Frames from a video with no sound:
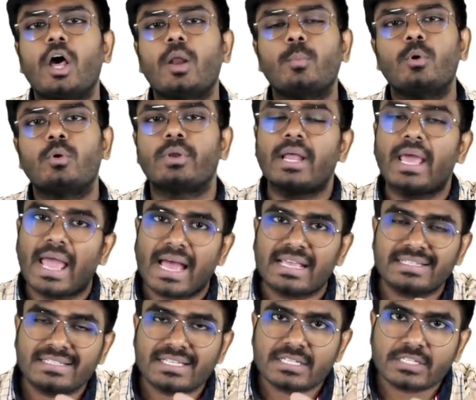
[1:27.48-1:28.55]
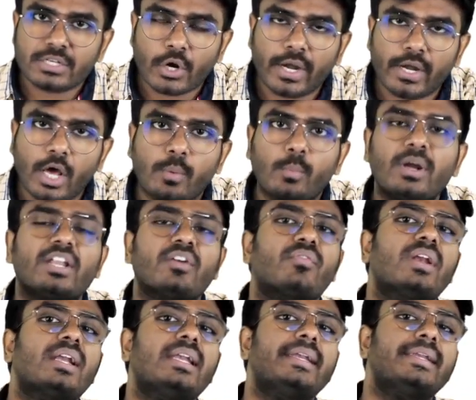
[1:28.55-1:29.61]
hormone. As it's a steroid hormone,
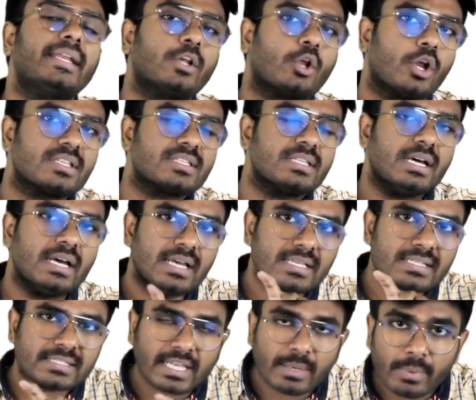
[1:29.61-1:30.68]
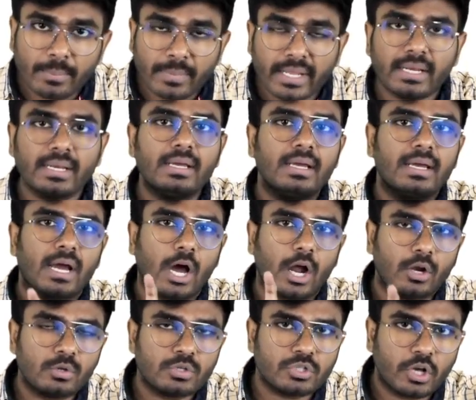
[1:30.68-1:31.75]
definitely it can cross the cell membrane.
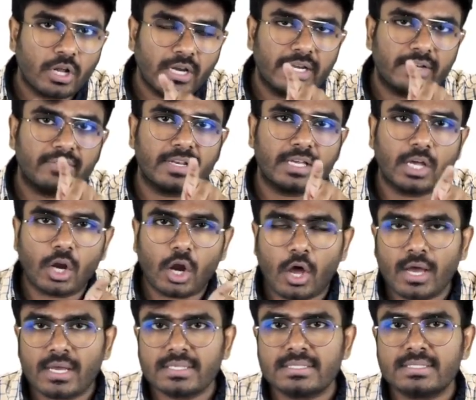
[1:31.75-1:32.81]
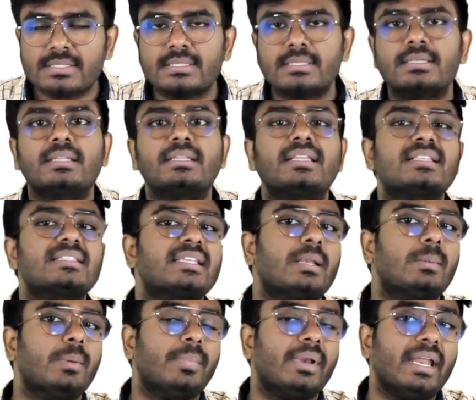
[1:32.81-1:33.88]
Aldosterone, it will cross the
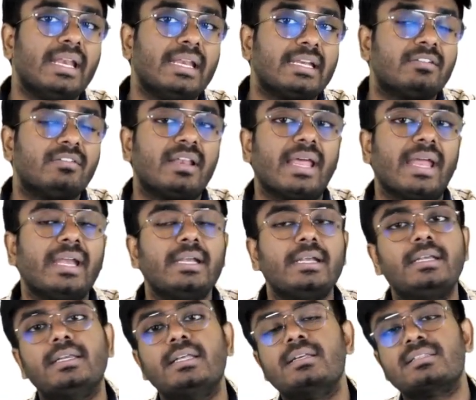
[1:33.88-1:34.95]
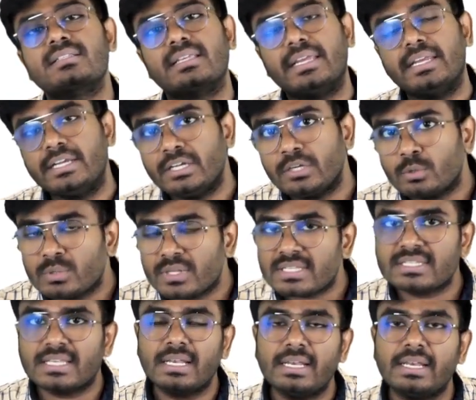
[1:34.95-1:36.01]
cell membrane, it will enters into the
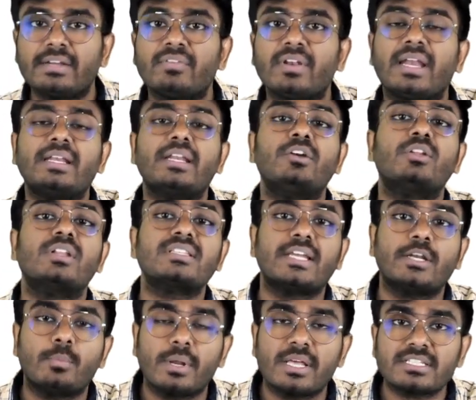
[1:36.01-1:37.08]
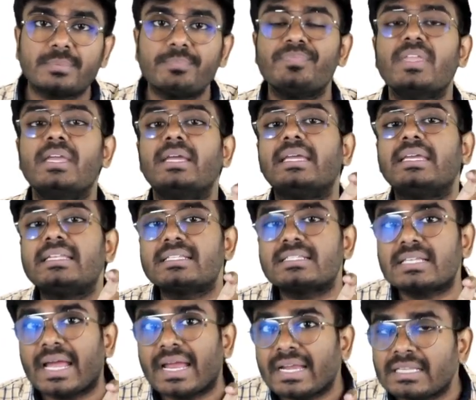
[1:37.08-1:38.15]
cell, it will enter into the cytoplasm.
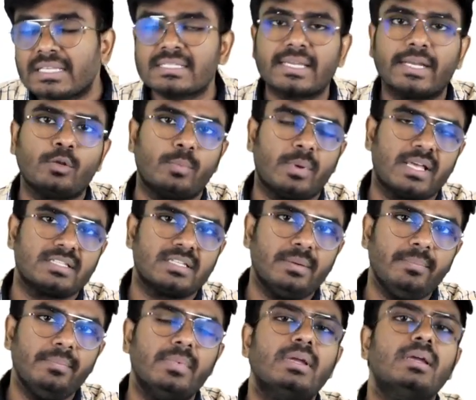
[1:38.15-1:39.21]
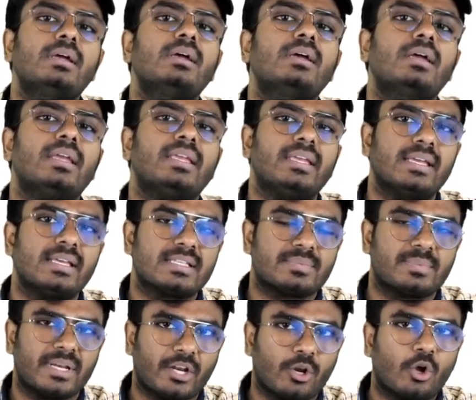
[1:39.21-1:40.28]
Inside the cytoplasm, yes,
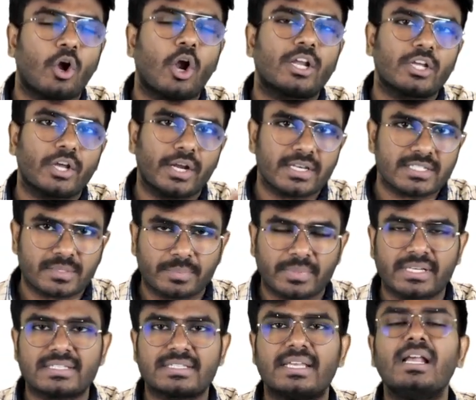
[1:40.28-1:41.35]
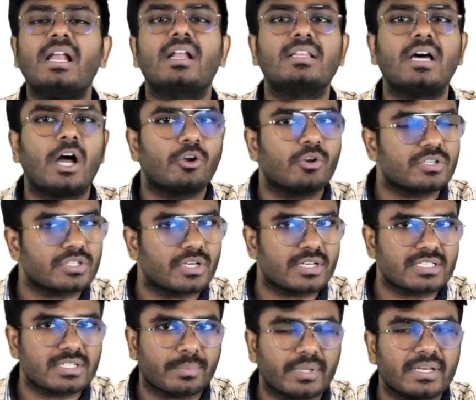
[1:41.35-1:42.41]
mineralocorticoid receptor is there or the aldosterone
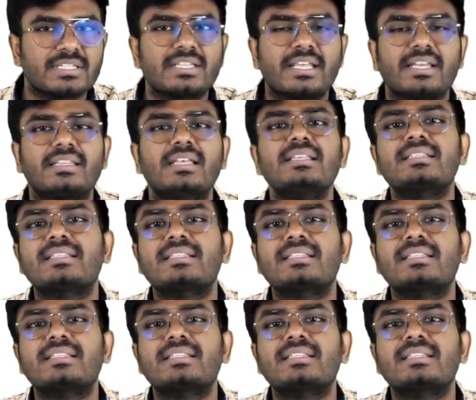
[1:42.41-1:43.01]
receptor is there in the